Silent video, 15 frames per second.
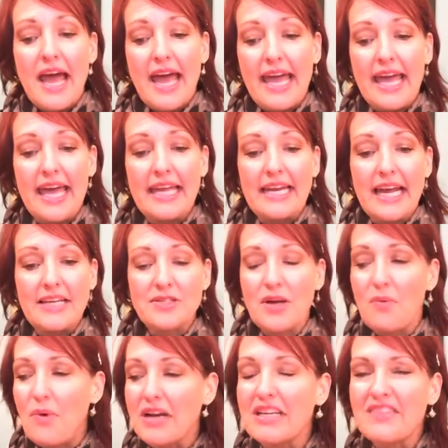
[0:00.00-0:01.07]
And so I
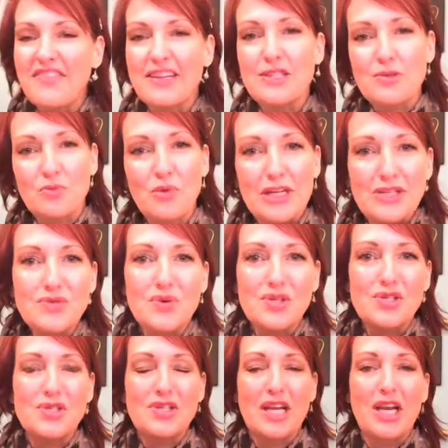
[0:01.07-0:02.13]
wanted to find some
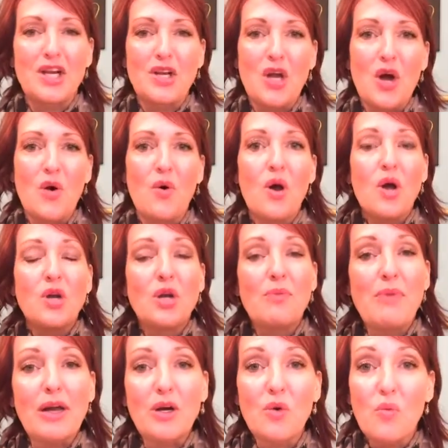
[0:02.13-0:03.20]
resources that I know, no
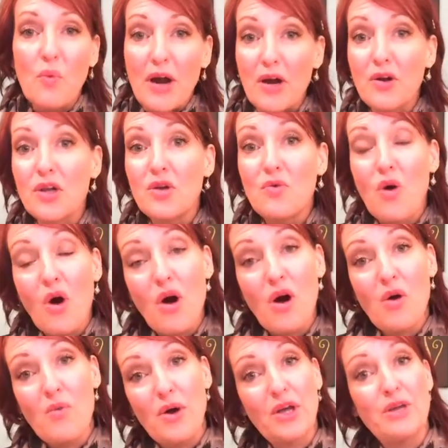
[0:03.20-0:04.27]
matter where you are,
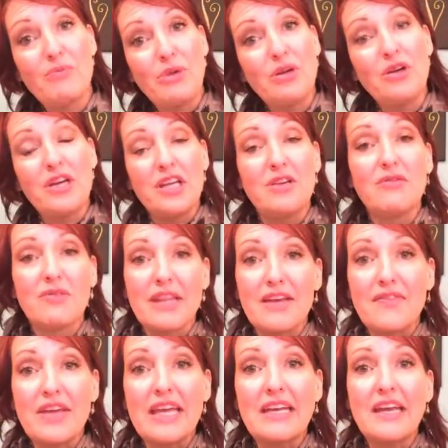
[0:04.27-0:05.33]
what community you live
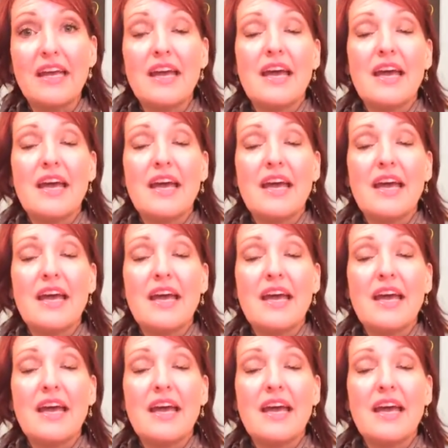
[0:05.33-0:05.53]
in,